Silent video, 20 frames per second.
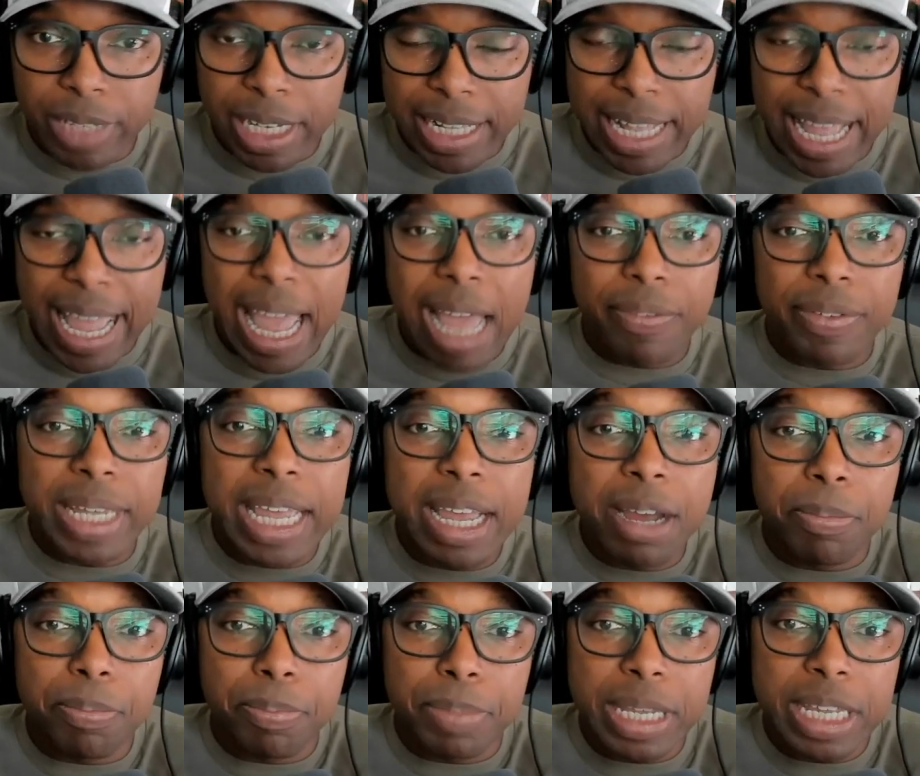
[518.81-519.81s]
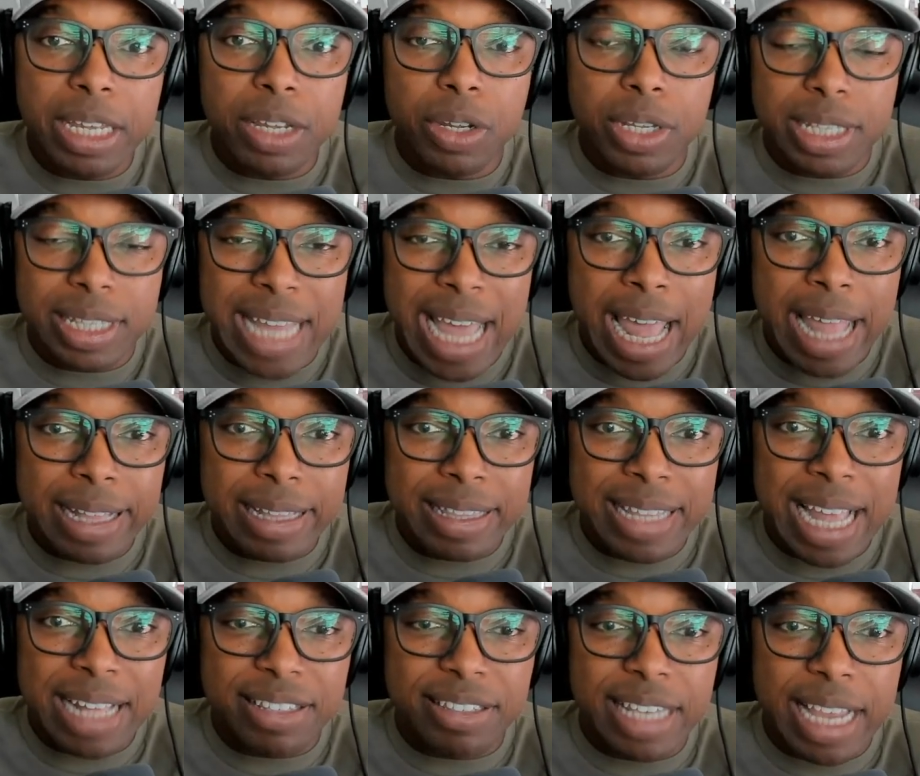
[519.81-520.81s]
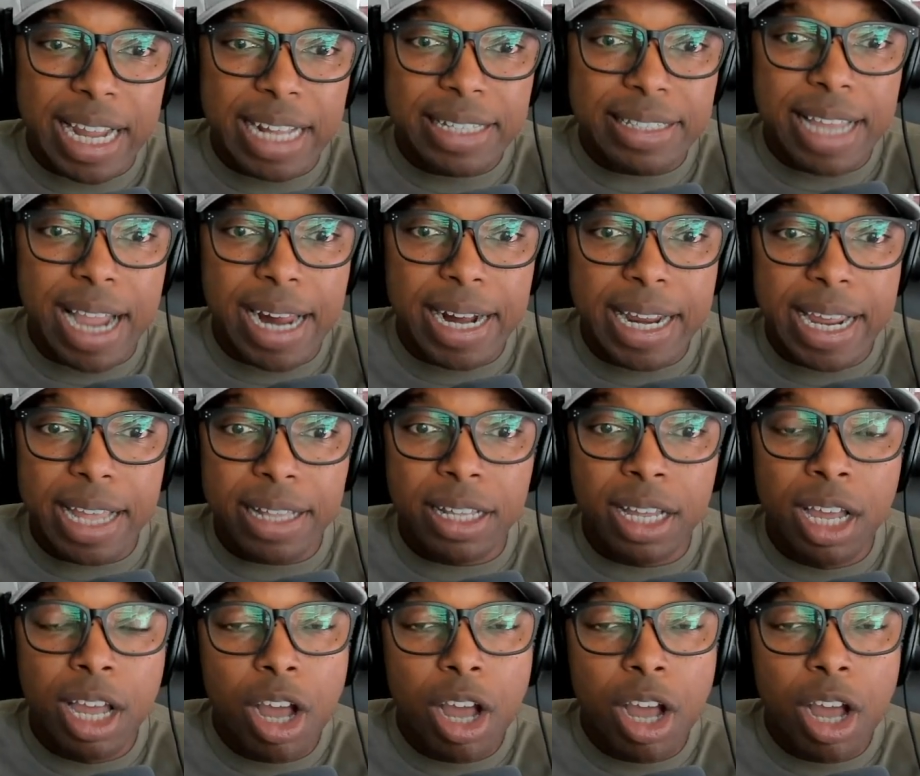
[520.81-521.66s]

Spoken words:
and having him be that second tight end.